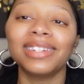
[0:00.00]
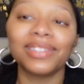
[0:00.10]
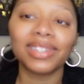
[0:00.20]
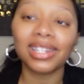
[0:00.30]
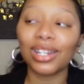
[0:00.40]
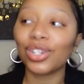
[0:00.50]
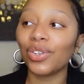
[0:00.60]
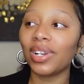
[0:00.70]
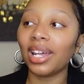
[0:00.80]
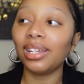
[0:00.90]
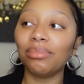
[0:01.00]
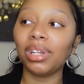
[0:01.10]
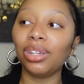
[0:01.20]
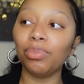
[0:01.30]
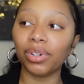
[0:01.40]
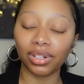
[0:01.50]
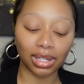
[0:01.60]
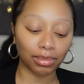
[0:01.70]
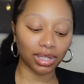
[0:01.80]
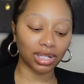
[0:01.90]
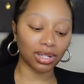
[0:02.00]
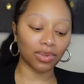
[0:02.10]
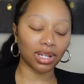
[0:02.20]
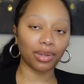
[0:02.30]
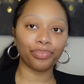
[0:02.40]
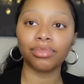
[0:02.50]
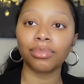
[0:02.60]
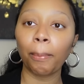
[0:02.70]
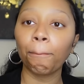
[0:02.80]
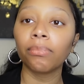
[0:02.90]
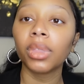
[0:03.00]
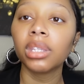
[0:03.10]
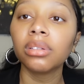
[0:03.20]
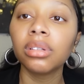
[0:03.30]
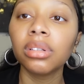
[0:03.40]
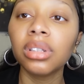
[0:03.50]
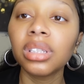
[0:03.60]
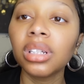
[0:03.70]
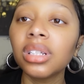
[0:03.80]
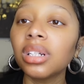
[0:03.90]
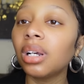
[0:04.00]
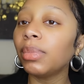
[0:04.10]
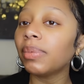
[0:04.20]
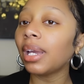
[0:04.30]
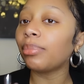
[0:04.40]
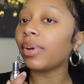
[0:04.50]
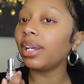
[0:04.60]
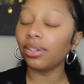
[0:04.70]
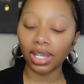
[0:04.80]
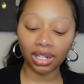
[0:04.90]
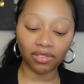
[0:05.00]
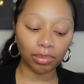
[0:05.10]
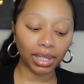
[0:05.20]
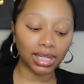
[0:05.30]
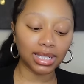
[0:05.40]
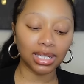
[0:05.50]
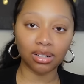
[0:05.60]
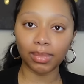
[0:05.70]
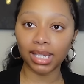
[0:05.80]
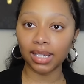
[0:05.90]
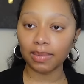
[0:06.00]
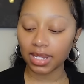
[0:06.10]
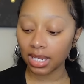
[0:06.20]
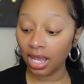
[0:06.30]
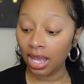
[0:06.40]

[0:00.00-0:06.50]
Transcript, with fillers: No, it's not showing. I didn't make you put on that much. That's why. Man. It doesn't come up that bright. You can't even barely see it on my lips.